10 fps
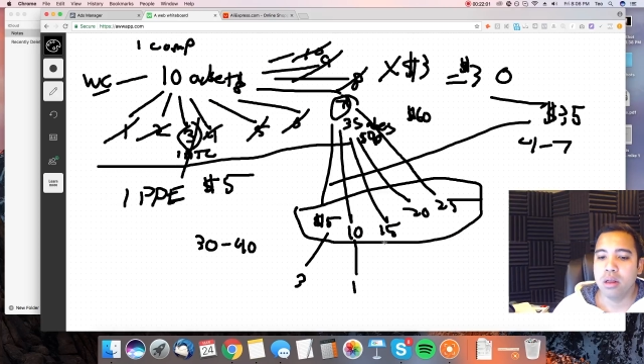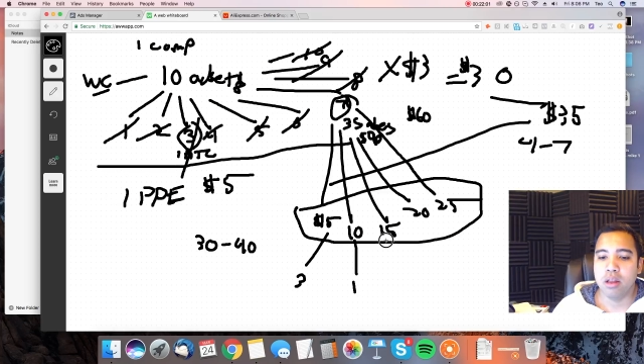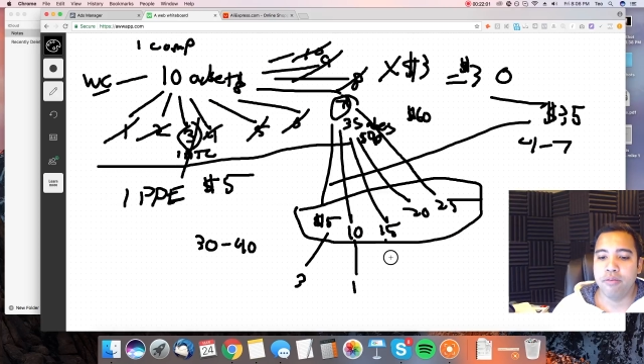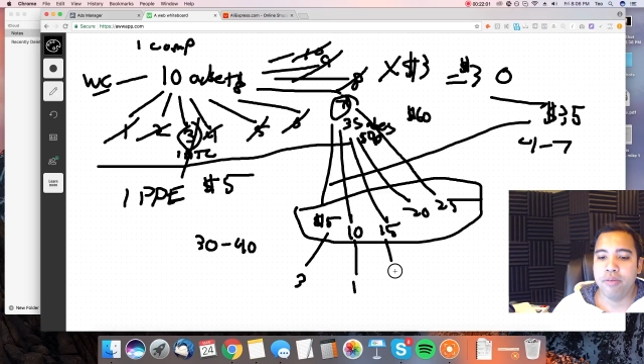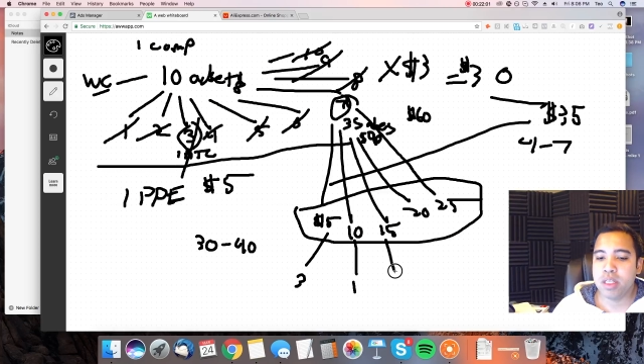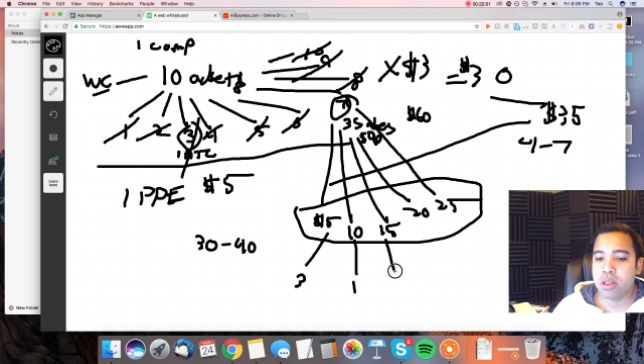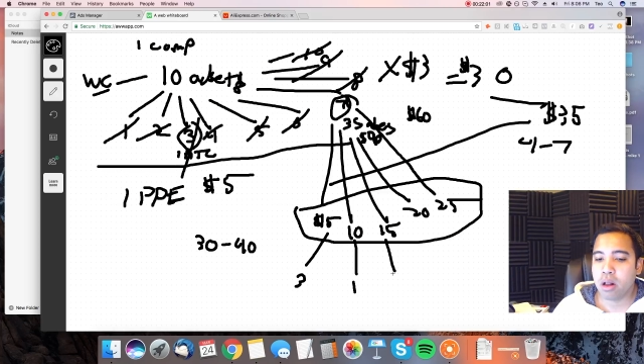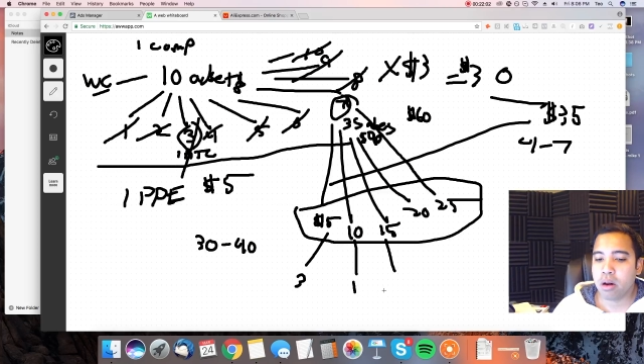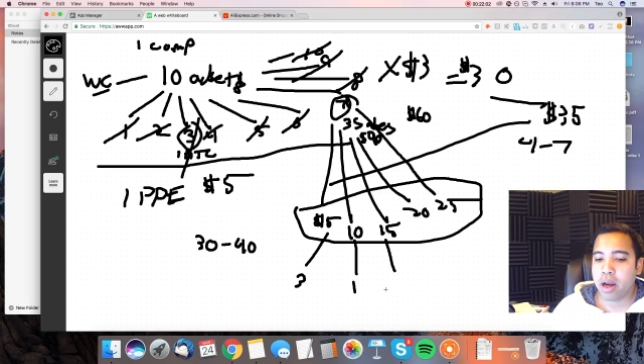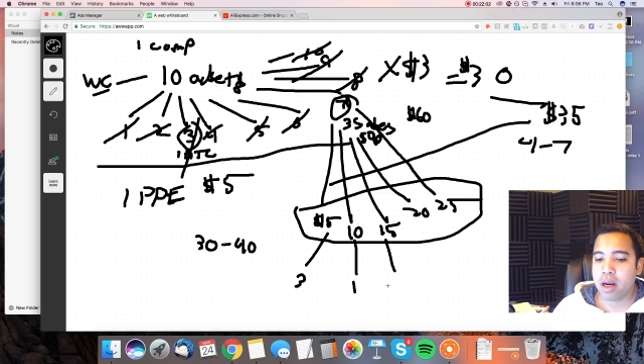The
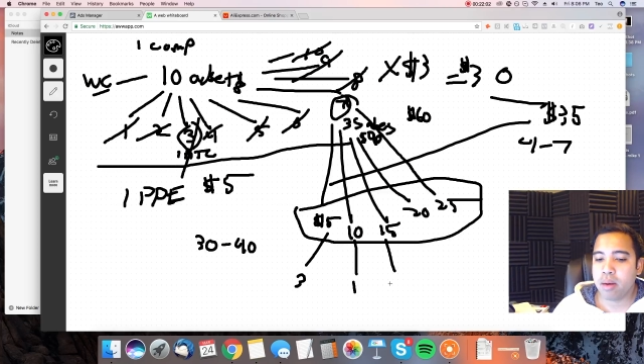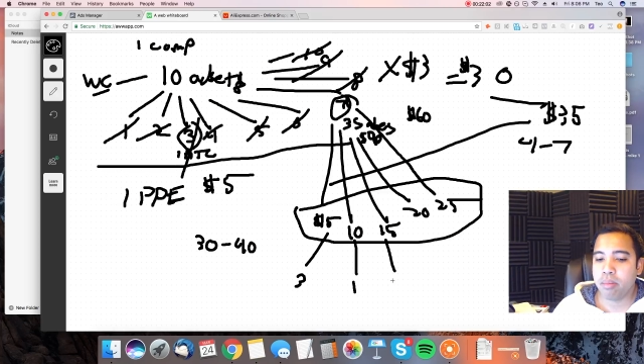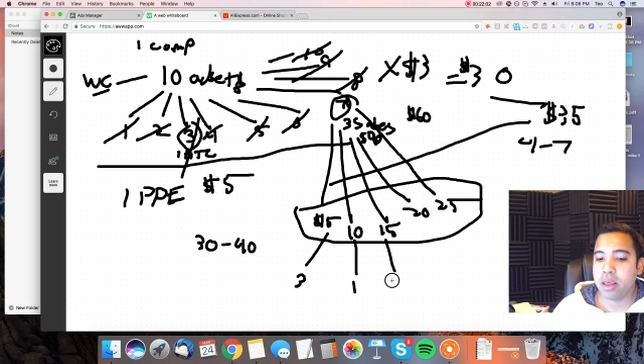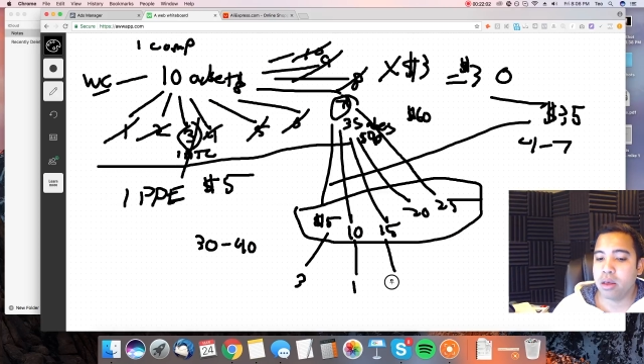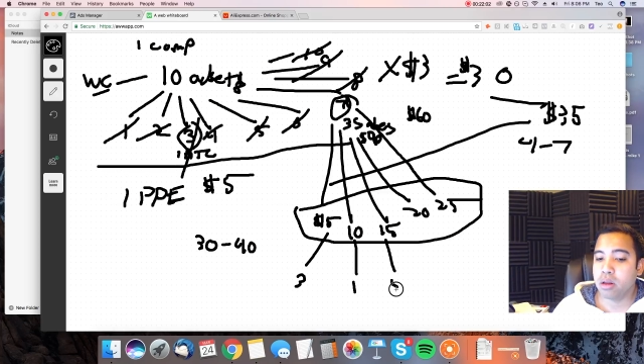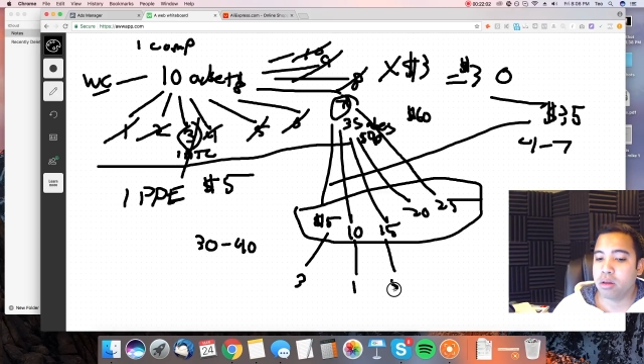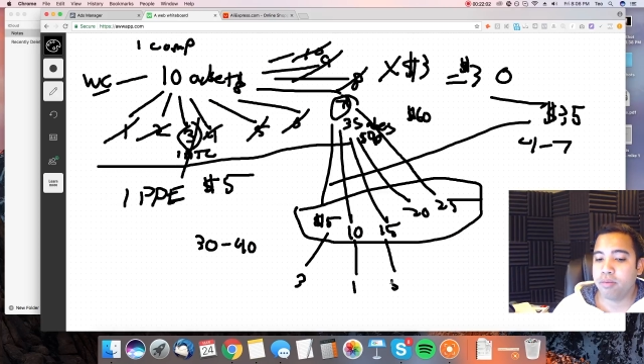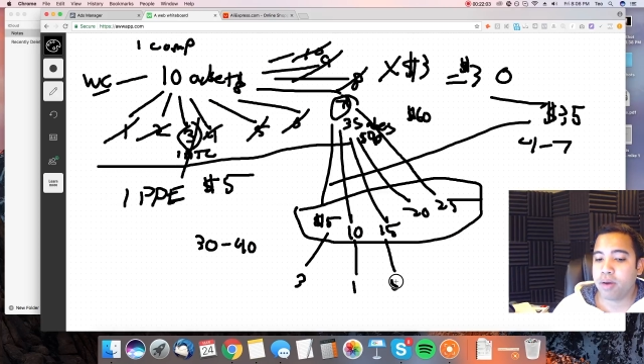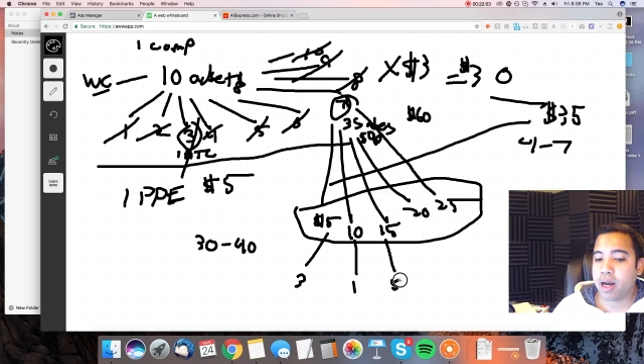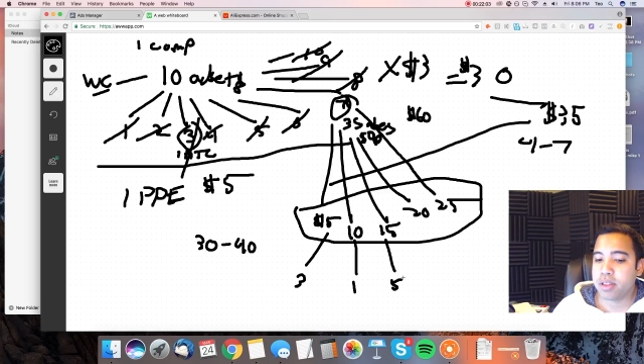$15 ad might yield
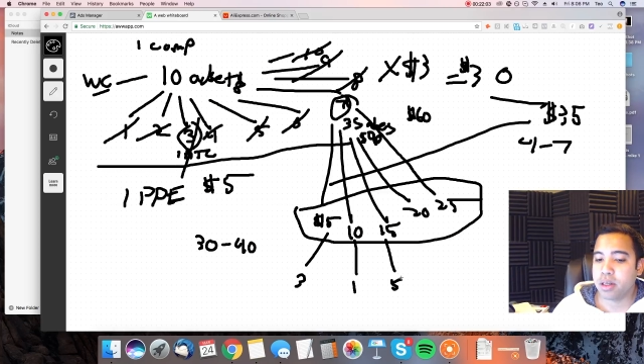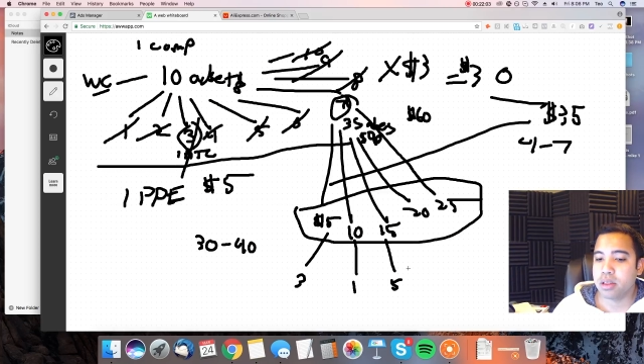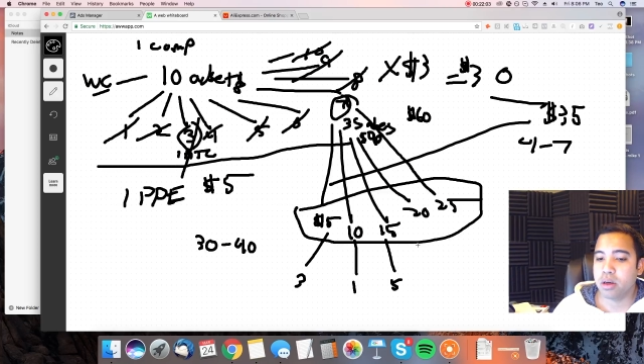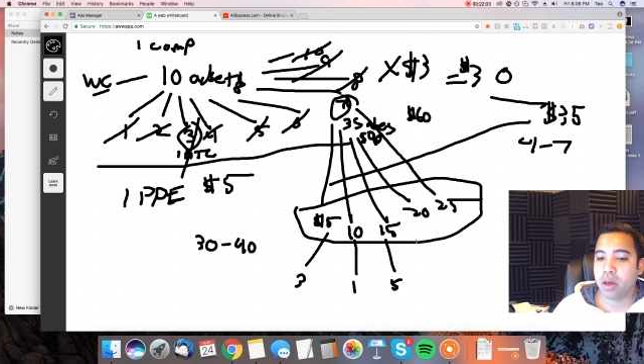5 sales.